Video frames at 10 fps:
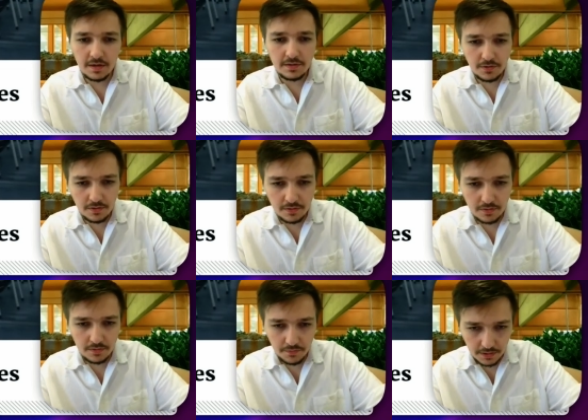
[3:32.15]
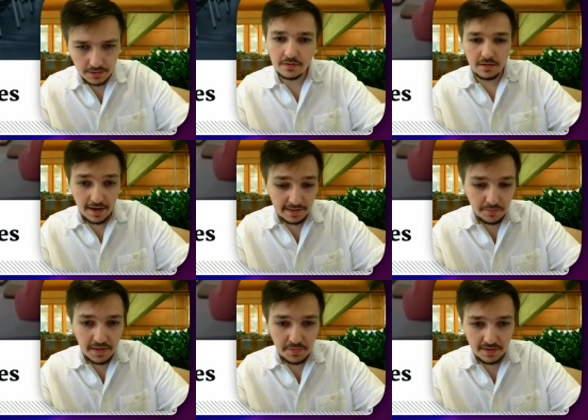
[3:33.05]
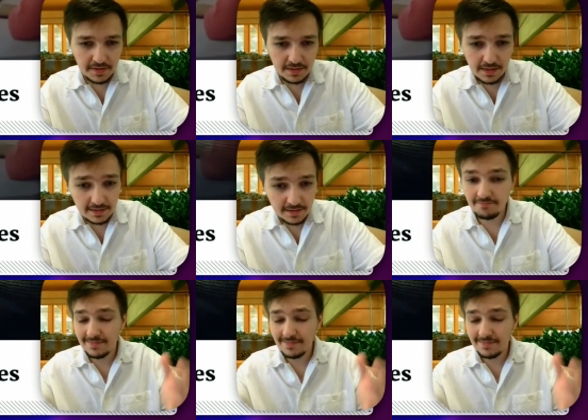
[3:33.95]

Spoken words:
and your work, and maybe even clients.